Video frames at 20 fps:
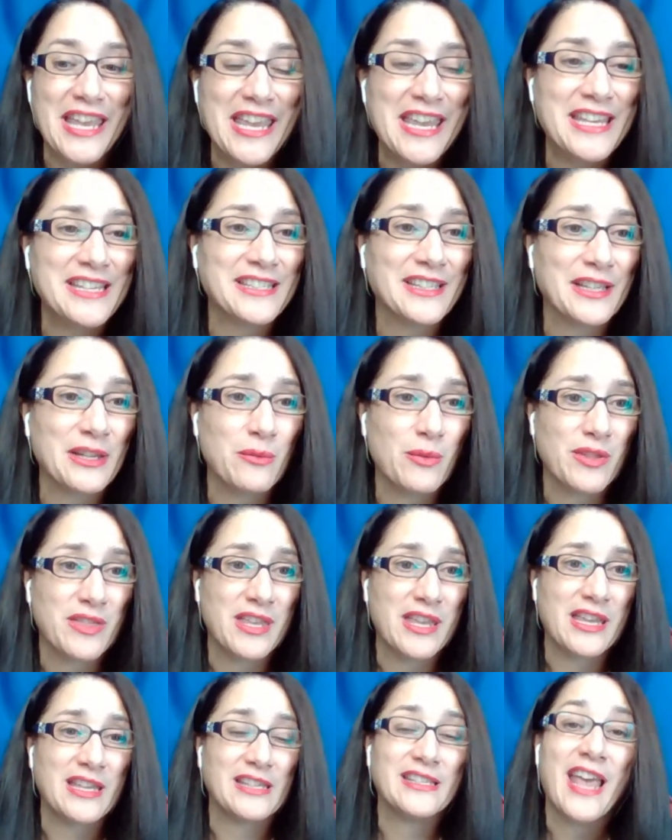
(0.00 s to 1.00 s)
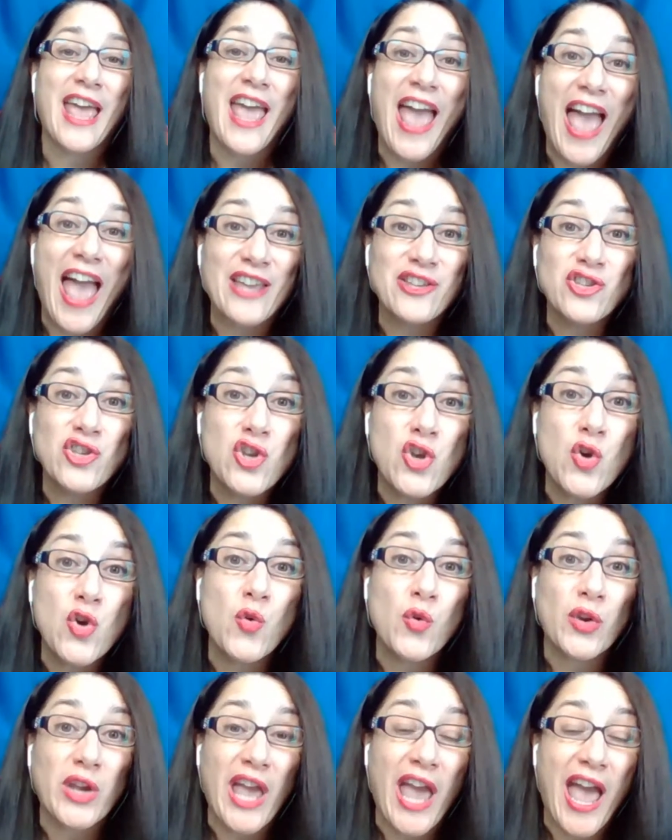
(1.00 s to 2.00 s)
easily with ease. And
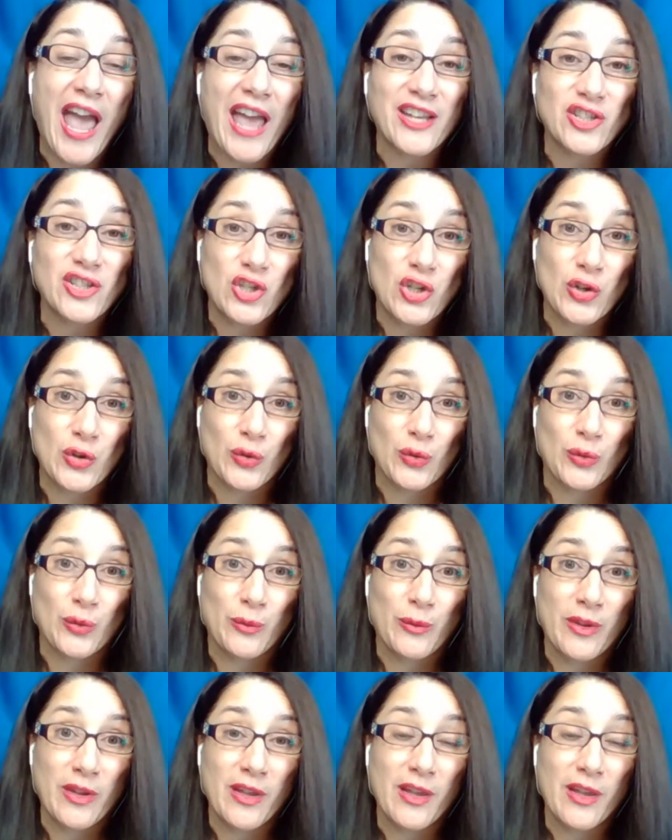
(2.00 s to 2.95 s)
you can too.